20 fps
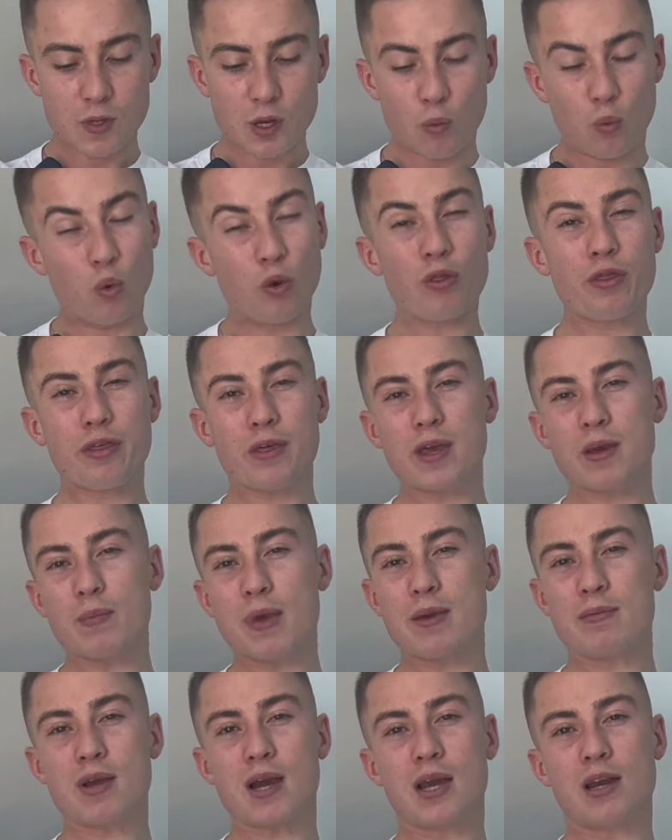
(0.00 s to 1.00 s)
one thing
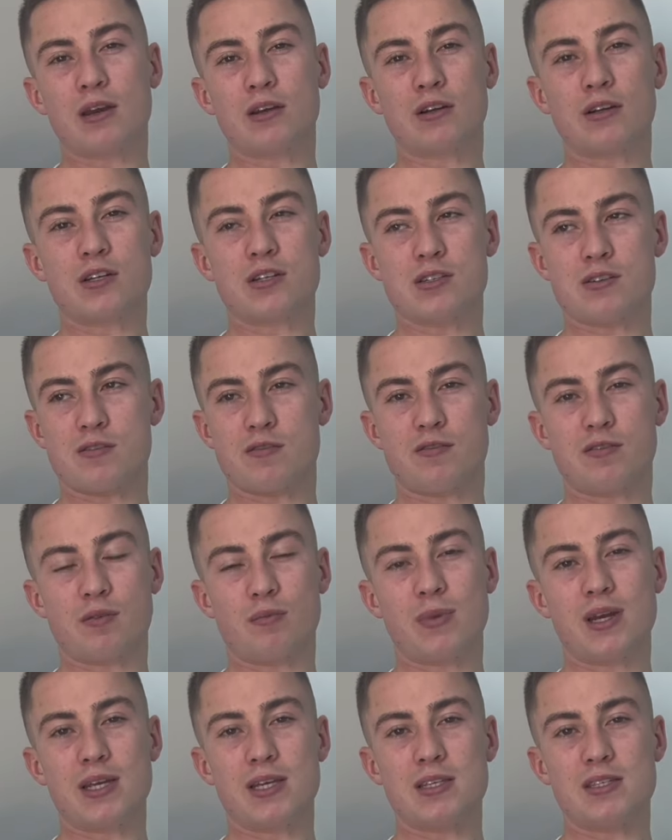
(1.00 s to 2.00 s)
maybe I learned
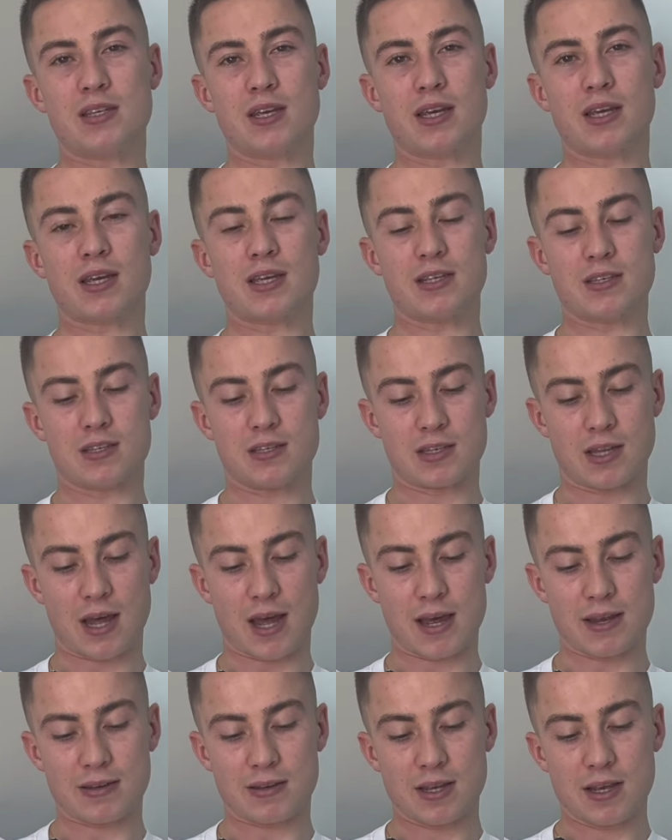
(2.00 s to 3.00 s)
from leasing is
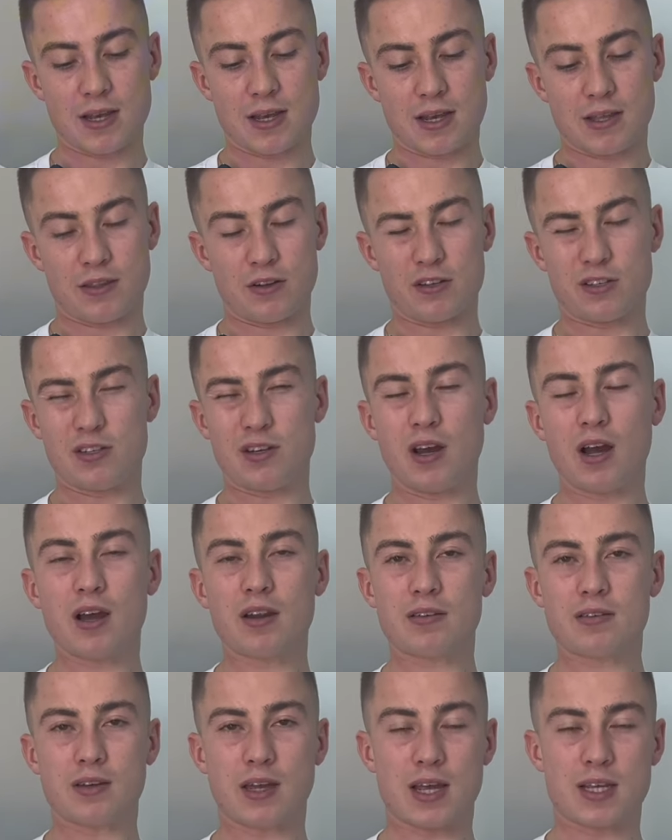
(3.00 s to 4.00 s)
that there's
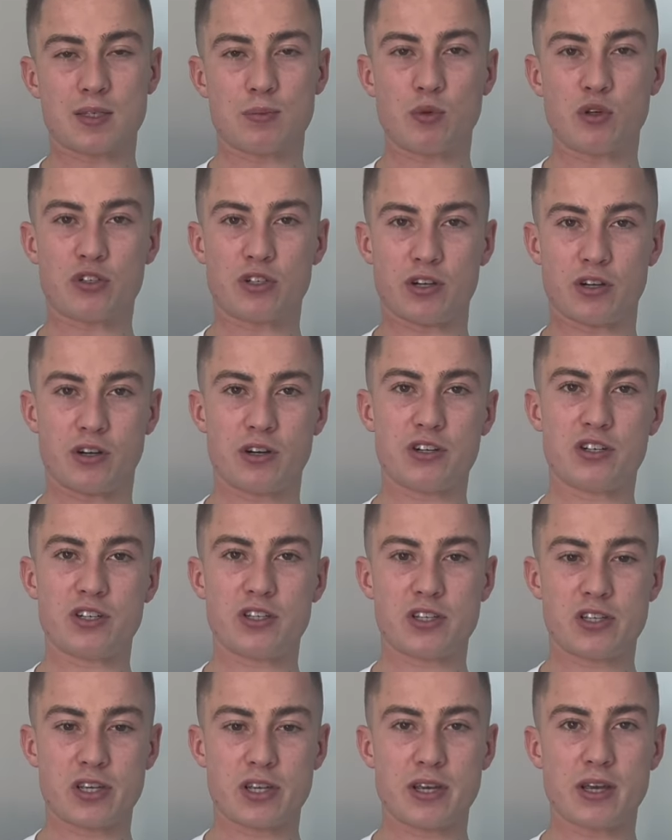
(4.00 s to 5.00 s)
not as much
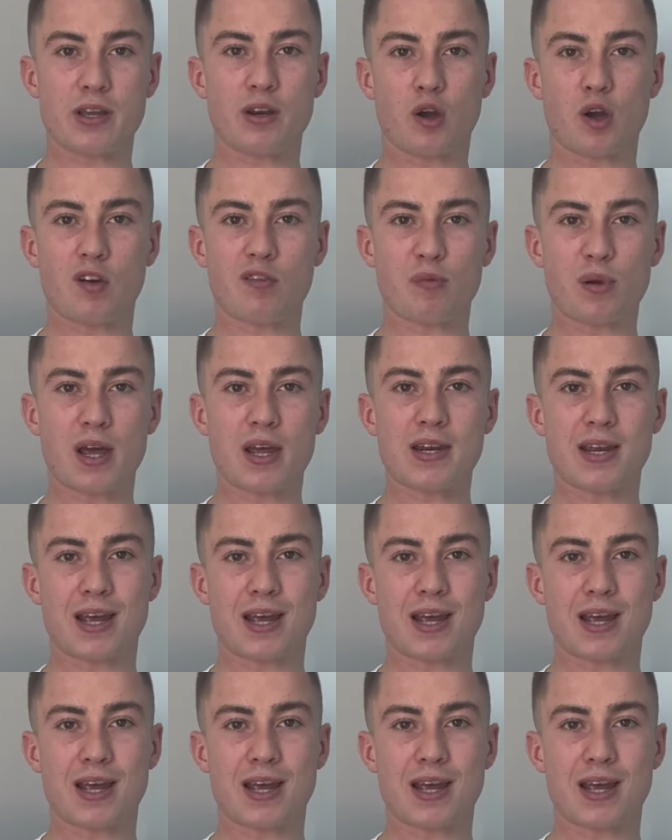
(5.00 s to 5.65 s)
urgency in off-plan